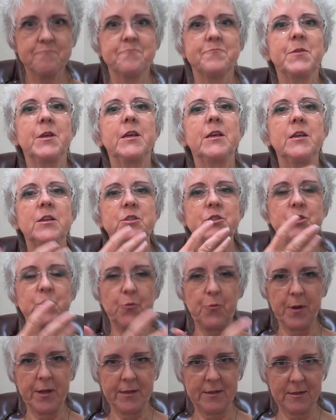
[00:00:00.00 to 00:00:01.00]
he's
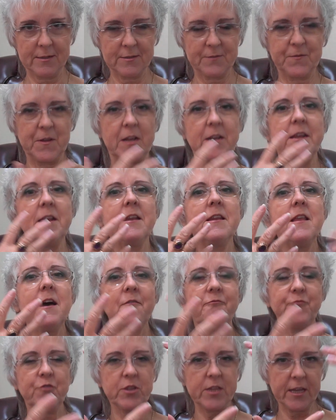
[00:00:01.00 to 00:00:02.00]
doing this. Feeling in
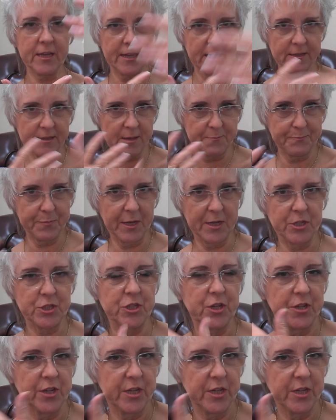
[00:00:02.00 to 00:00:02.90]
love for the cat in picture.